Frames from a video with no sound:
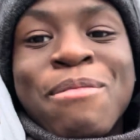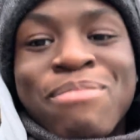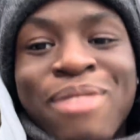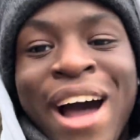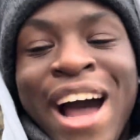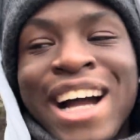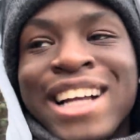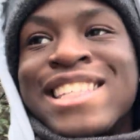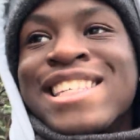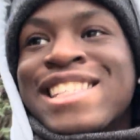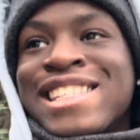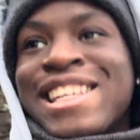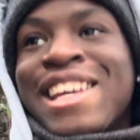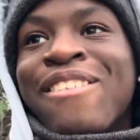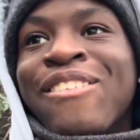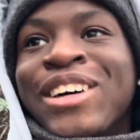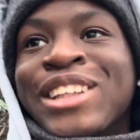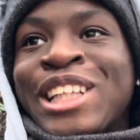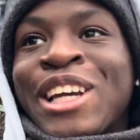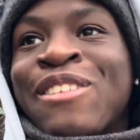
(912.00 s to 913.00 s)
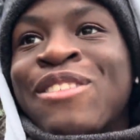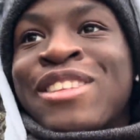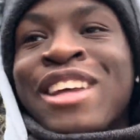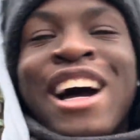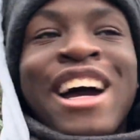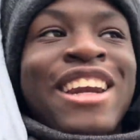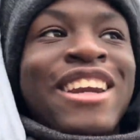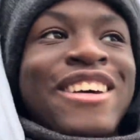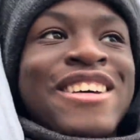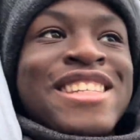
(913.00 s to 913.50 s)
back to see what they've
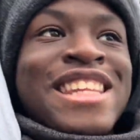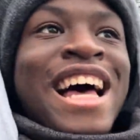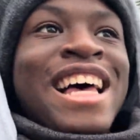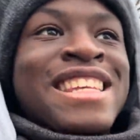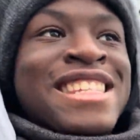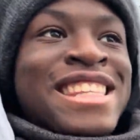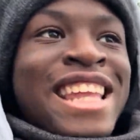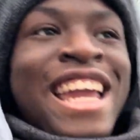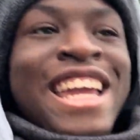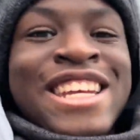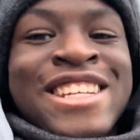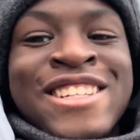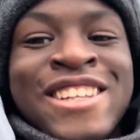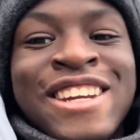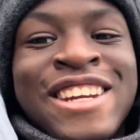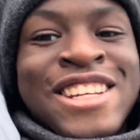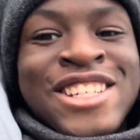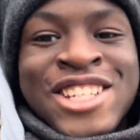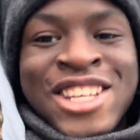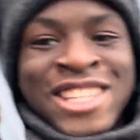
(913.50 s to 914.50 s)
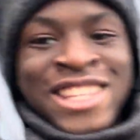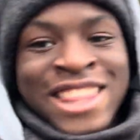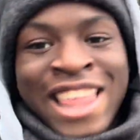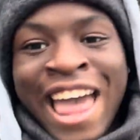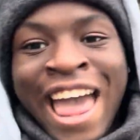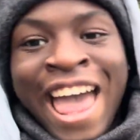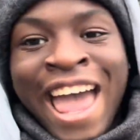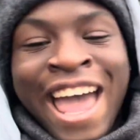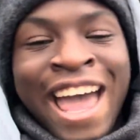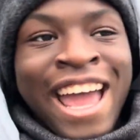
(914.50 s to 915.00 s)
done, because that station is just
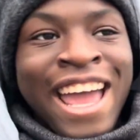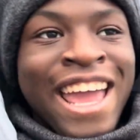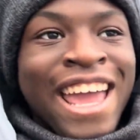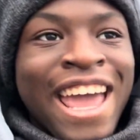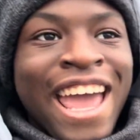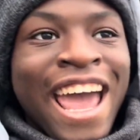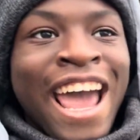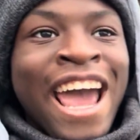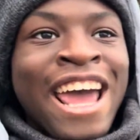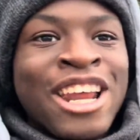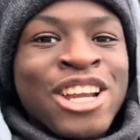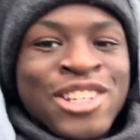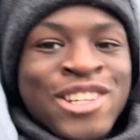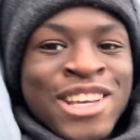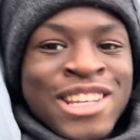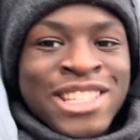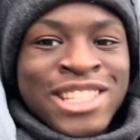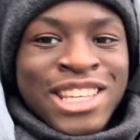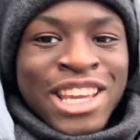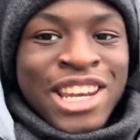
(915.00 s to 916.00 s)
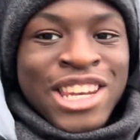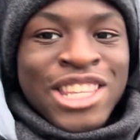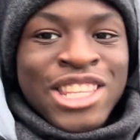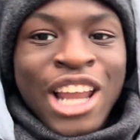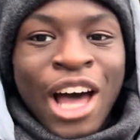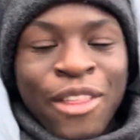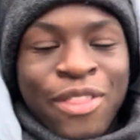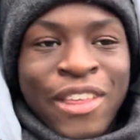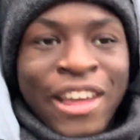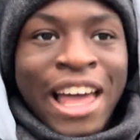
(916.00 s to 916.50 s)
there and it's just
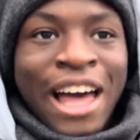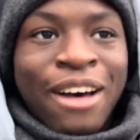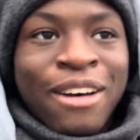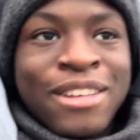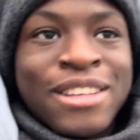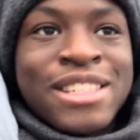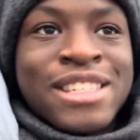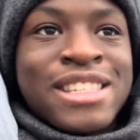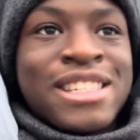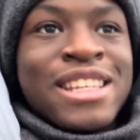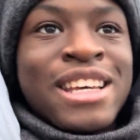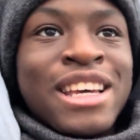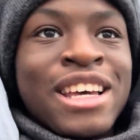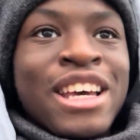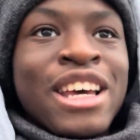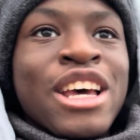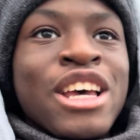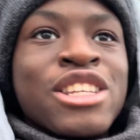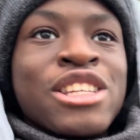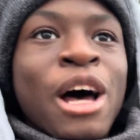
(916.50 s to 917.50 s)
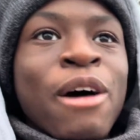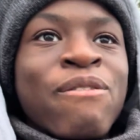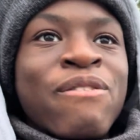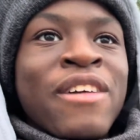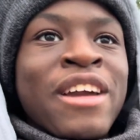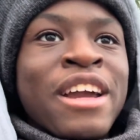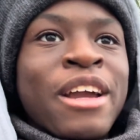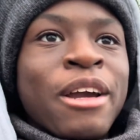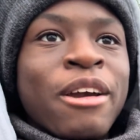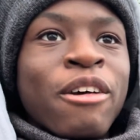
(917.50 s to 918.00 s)
nothing else. So I
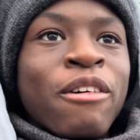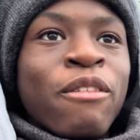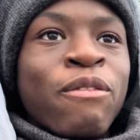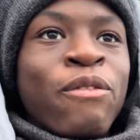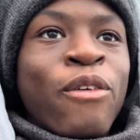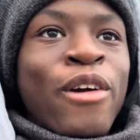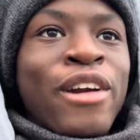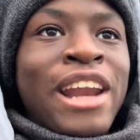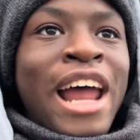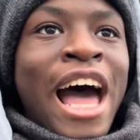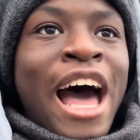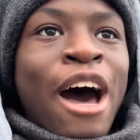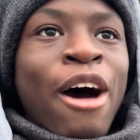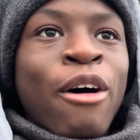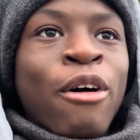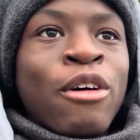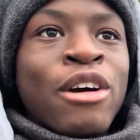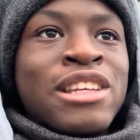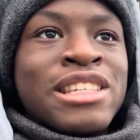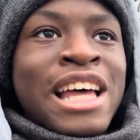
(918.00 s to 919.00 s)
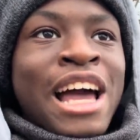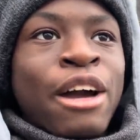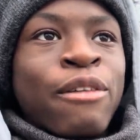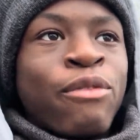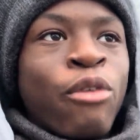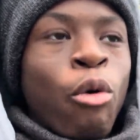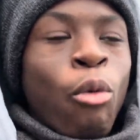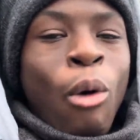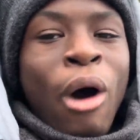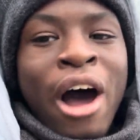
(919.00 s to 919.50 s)
think for now, it's like
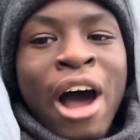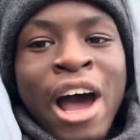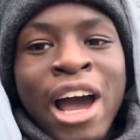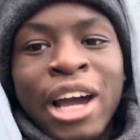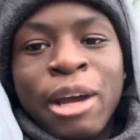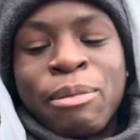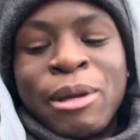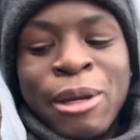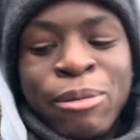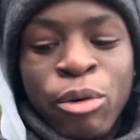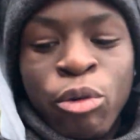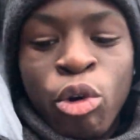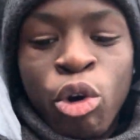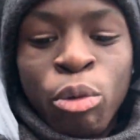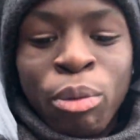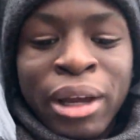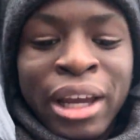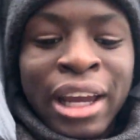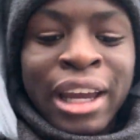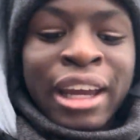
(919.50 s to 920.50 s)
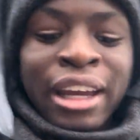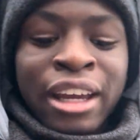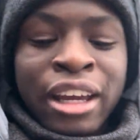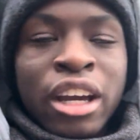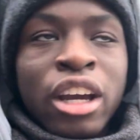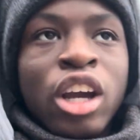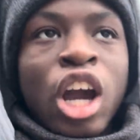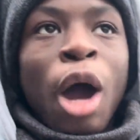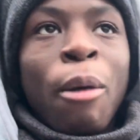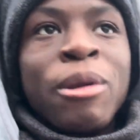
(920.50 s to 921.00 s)
for work, people will be
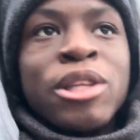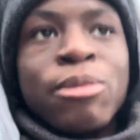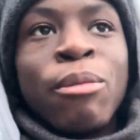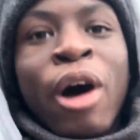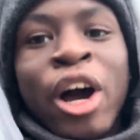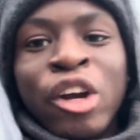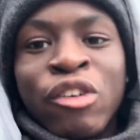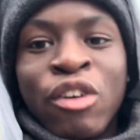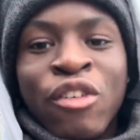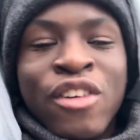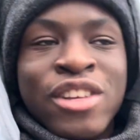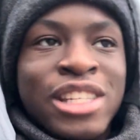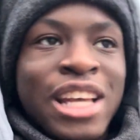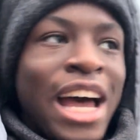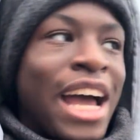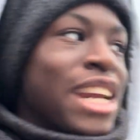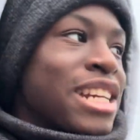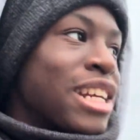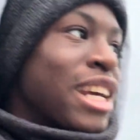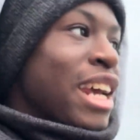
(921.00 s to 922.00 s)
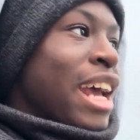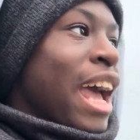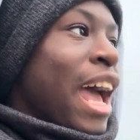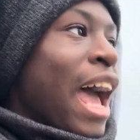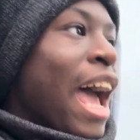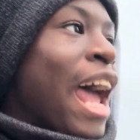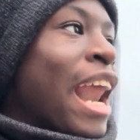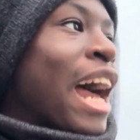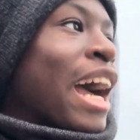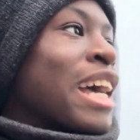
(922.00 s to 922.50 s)
coming to Barking Riverside.
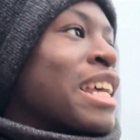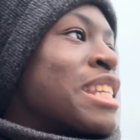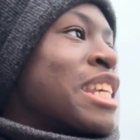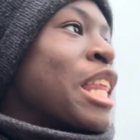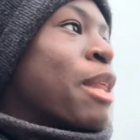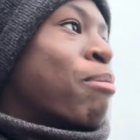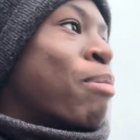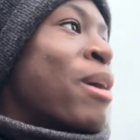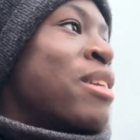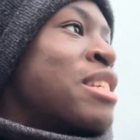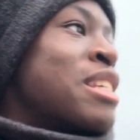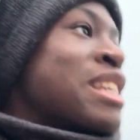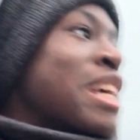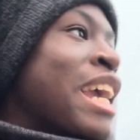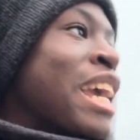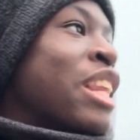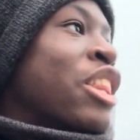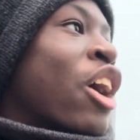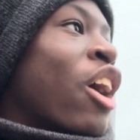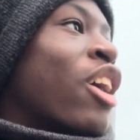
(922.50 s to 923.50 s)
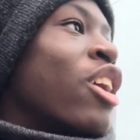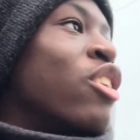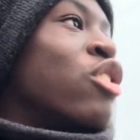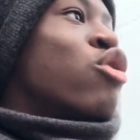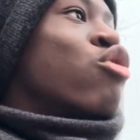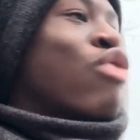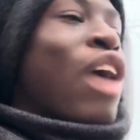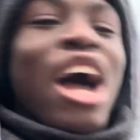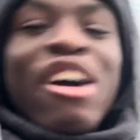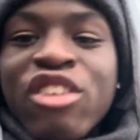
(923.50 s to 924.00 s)
And I can see the bus is either
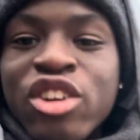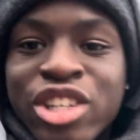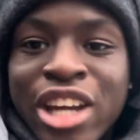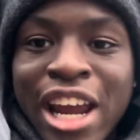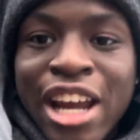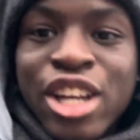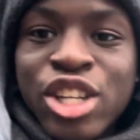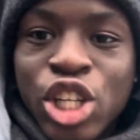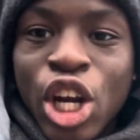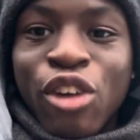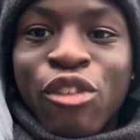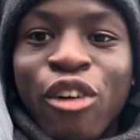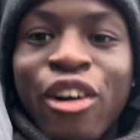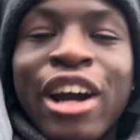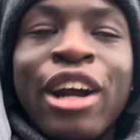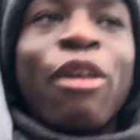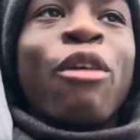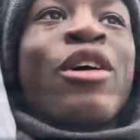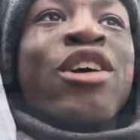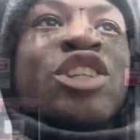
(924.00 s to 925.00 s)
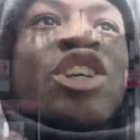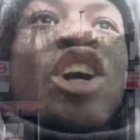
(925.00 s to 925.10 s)
driver changeovering, or it's